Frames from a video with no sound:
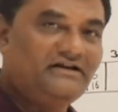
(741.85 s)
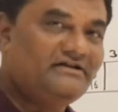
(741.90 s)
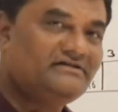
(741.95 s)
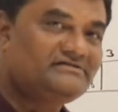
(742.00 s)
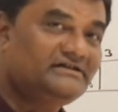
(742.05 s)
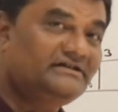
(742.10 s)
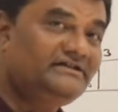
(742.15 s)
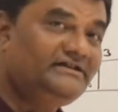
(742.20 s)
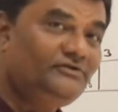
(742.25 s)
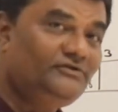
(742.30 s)
That
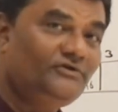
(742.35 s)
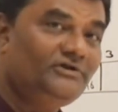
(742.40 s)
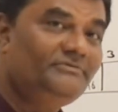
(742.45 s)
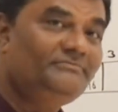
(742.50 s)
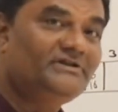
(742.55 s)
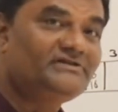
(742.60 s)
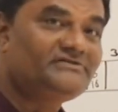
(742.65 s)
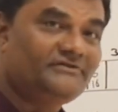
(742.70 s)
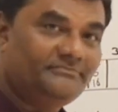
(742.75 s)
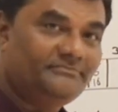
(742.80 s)
is n into
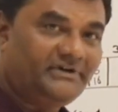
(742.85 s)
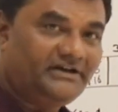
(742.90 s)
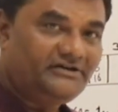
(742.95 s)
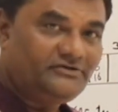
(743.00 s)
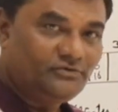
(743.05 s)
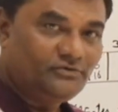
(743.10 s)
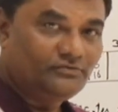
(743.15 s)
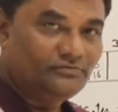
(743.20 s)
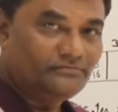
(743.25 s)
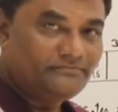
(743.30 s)
n plus 1 by
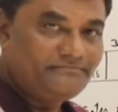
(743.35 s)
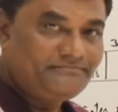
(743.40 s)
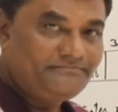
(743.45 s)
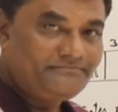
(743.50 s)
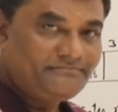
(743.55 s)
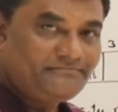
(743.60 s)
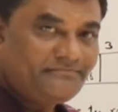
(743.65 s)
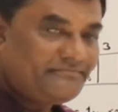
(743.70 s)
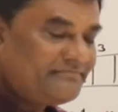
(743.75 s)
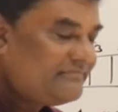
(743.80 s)
2.
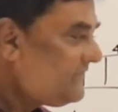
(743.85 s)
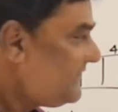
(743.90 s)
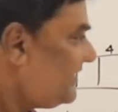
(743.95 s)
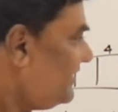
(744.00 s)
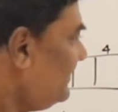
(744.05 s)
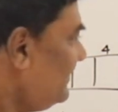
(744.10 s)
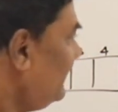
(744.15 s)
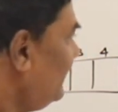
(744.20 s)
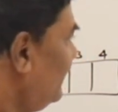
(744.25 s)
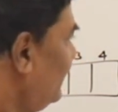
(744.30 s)

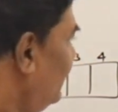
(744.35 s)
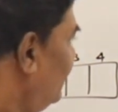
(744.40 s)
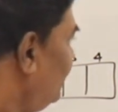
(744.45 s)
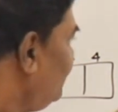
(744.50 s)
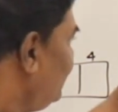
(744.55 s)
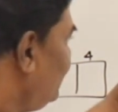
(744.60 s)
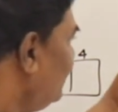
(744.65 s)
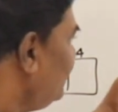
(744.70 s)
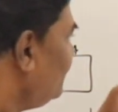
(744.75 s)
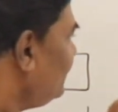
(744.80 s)

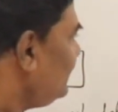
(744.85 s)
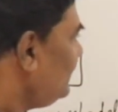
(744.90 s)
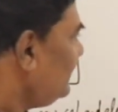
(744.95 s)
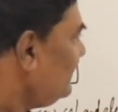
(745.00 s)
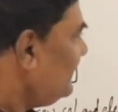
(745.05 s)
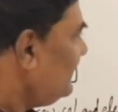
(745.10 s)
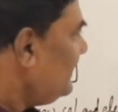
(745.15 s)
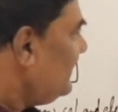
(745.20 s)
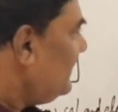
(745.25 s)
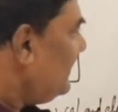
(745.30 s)
Then
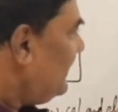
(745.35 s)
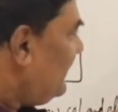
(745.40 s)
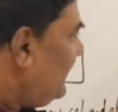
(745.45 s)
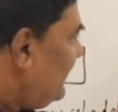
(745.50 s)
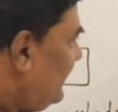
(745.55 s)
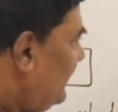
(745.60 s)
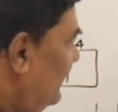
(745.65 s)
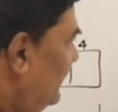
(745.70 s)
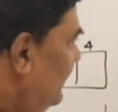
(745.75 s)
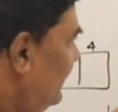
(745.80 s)

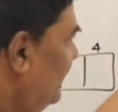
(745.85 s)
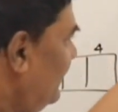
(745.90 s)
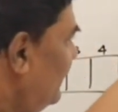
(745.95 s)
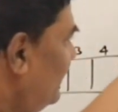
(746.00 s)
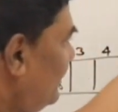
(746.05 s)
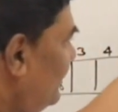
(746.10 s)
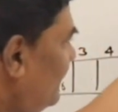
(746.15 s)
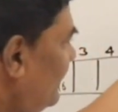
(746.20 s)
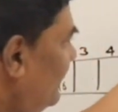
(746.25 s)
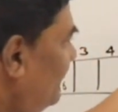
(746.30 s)

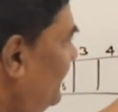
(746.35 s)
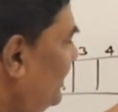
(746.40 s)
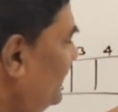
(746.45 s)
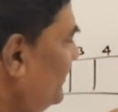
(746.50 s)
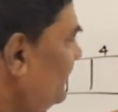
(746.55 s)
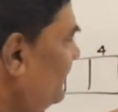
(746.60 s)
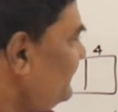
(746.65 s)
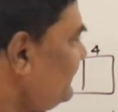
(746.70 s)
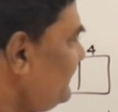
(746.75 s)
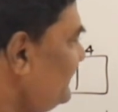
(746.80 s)
here a
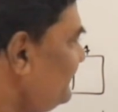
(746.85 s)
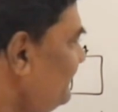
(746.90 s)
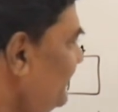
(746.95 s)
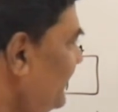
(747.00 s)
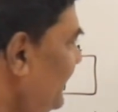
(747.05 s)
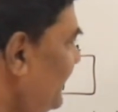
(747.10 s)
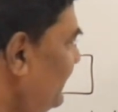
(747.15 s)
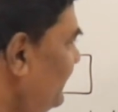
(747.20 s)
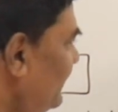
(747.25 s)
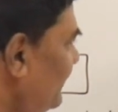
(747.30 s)
menu is
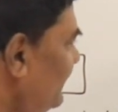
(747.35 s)
displayed.